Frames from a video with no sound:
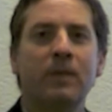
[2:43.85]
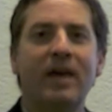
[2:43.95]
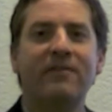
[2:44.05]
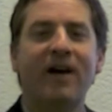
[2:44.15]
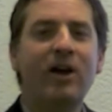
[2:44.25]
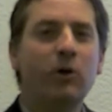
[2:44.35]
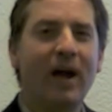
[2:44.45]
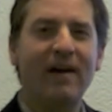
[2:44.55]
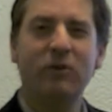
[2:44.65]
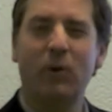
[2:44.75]
If I don't
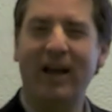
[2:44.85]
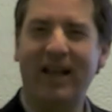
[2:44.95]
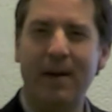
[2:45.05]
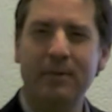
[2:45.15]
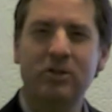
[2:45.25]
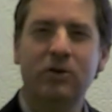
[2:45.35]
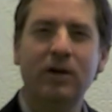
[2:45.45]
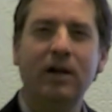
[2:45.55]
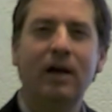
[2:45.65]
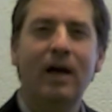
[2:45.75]
have the right
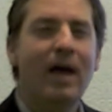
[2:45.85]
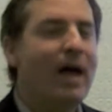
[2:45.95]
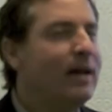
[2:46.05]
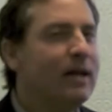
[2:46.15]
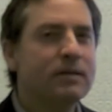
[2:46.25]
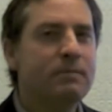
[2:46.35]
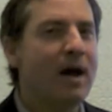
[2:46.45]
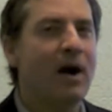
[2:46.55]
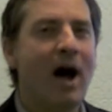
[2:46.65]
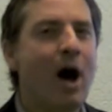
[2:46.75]
chemistry, it doesn't
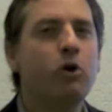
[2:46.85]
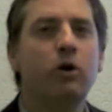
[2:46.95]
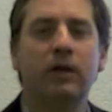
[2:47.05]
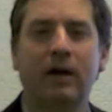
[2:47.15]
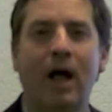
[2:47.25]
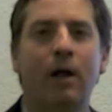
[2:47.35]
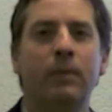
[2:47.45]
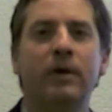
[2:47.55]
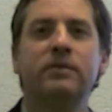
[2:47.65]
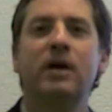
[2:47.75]
matter how good the
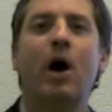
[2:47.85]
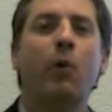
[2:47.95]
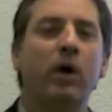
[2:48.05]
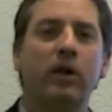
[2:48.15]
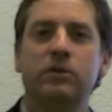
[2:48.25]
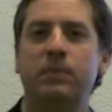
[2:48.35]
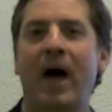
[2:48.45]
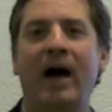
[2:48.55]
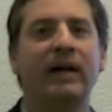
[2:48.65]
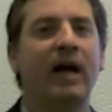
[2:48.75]
column is, how well it's
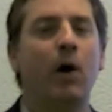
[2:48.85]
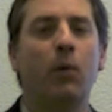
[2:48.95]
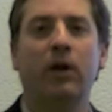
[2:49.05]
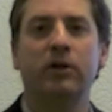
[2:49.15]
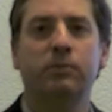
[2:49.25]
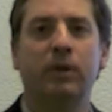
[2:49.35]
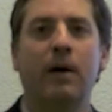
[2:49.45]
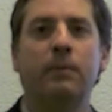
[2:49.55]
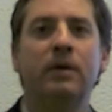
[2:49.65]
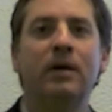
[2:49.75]
packed and how well it's
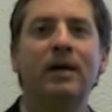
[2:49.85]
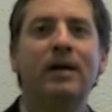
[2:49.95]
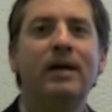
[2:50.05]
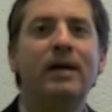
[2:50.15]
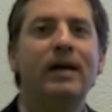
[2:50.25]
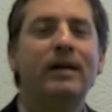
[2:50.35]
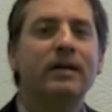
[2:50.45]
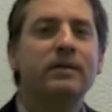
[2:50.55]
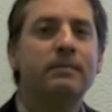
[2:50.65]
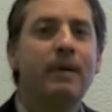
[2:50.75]
plumbed. It
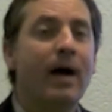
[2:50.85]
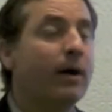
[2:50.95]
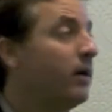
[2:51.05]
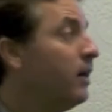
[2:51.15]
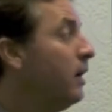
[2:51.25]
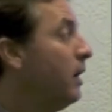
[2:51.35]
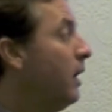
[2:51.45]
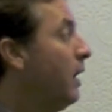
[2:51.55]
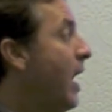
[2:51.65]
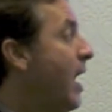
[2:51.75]
doesn't matter
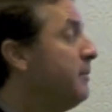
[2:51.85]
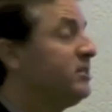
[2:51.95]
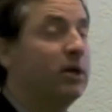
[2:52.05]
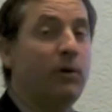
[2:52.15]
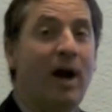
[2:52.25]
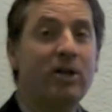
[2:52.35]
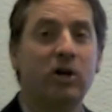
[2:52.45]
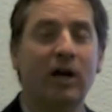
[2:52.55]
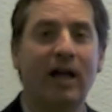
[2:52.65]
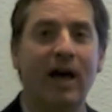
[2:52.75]
how much interaction
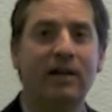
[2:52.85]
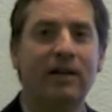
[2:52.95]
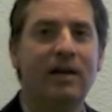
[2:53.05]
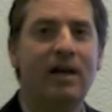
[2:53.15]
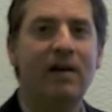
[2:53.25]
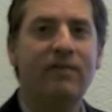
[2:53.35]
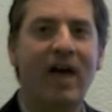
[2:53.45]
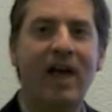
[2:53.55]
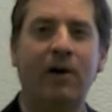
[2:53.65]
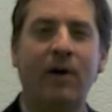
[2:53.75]
I get. If
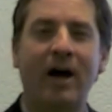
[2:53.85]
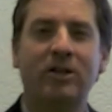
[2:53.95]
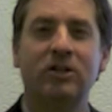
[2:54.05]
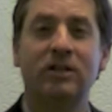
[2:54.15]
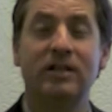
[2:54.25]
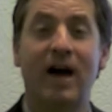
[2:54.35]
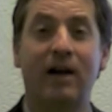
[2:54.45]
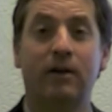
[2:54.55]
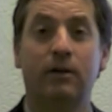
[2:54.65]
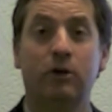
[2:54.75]
that interaction is
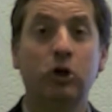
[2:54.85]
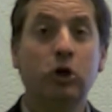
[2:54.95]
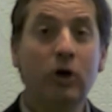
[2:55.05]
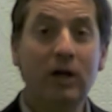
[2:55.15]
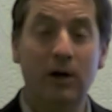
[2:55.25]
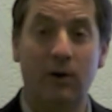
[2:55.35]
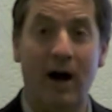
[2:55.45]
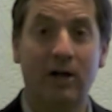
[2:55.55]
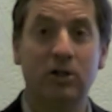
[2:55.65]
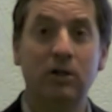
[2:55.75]
not good
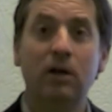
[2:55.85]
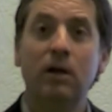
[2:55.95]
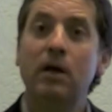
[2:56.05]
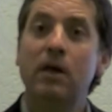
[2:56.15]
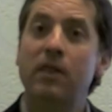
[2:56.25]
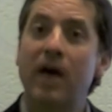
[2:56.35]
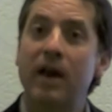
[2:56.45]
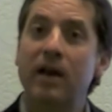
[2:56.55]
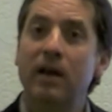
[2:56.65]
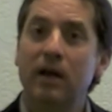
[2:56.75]
interaction,
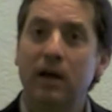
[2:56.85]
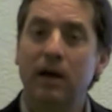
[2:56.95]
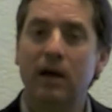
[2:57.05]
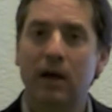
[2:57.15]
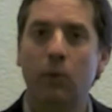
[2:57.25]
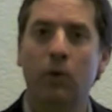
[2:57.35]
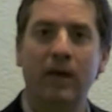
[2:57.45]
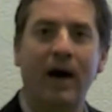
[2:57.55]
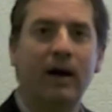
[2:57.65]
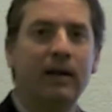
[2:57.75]
then it will
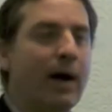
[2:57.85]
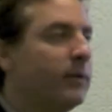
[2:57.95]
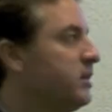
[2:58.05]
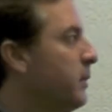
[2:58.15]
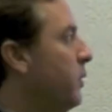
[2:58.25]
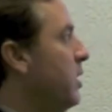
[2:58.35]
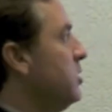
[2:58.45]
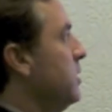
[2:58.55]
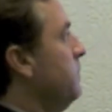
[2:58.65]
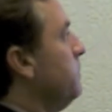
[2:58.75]
not allow
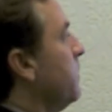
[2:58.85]
separation.